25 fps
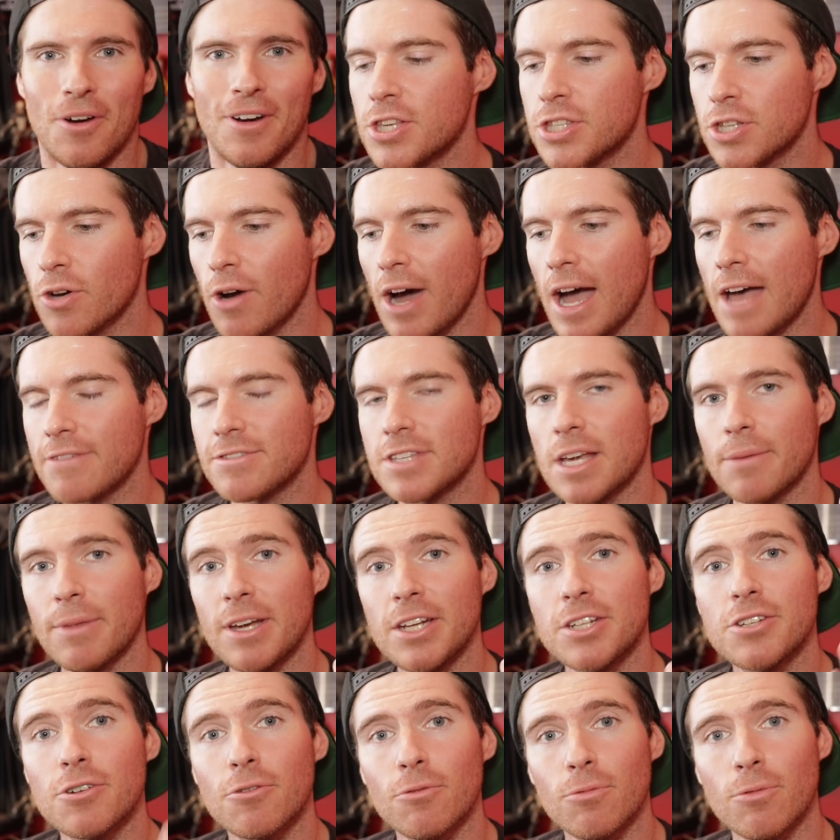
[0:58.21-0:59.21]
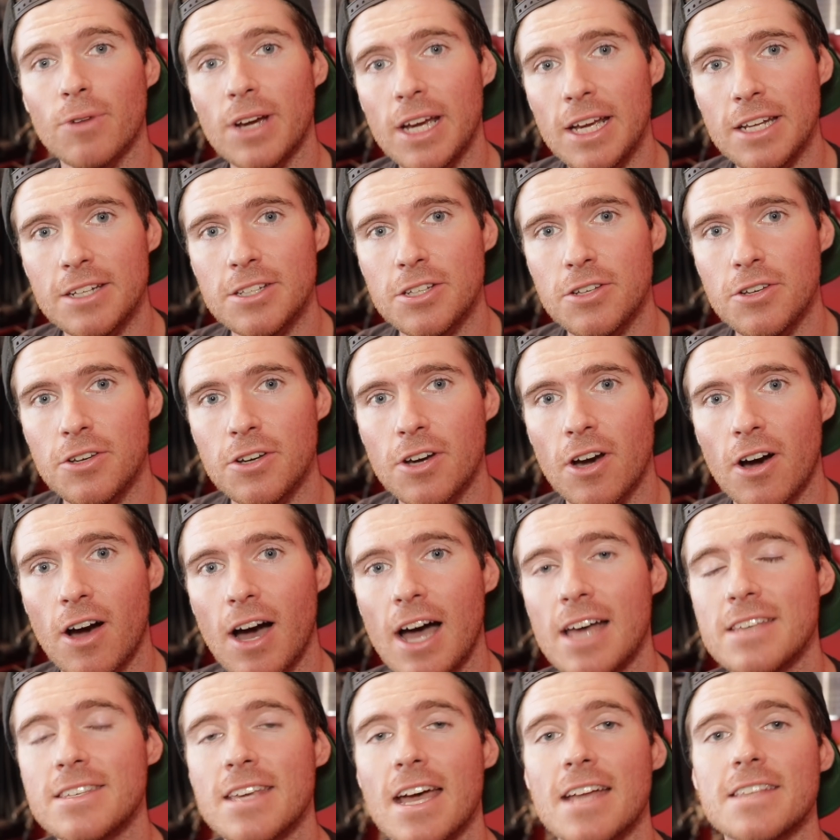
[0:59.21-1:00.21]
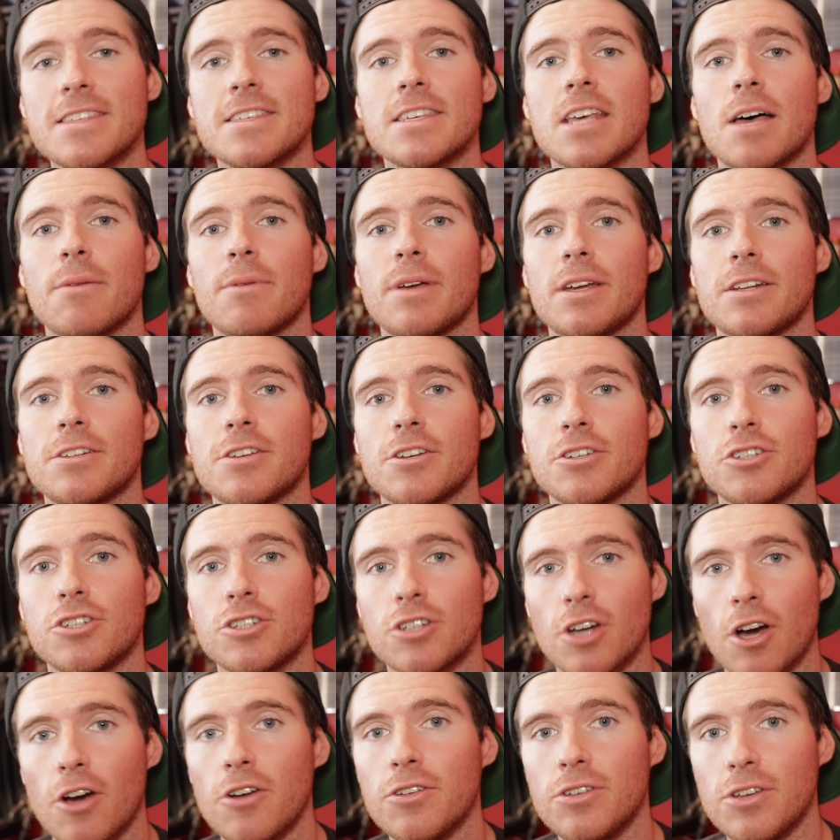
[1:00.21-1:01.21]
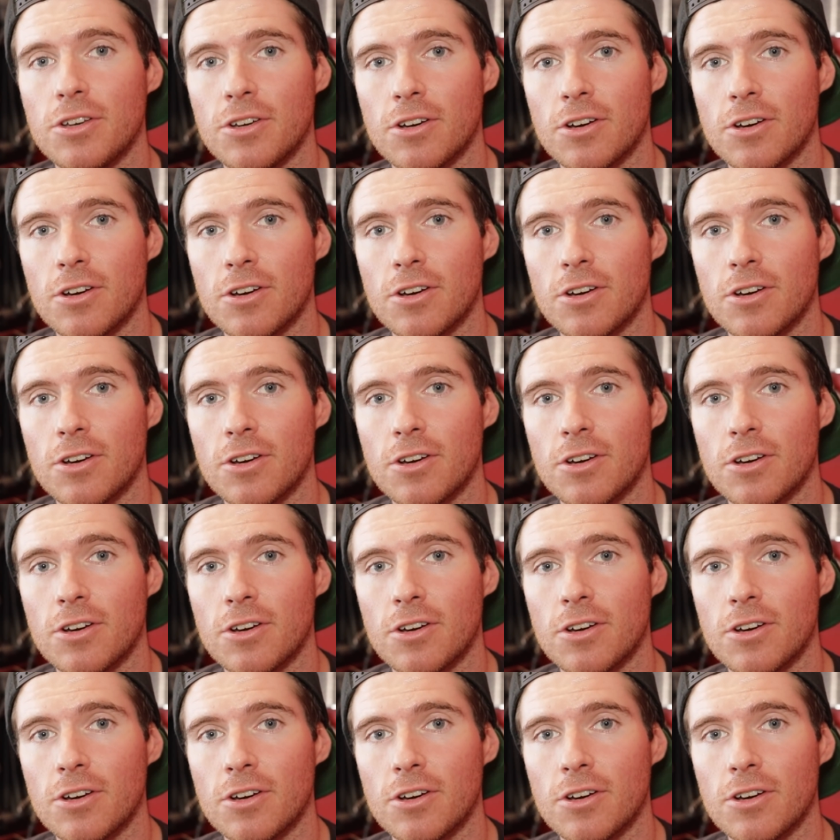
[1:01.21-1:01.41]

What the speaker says: So I have something to read to you guys and something to show you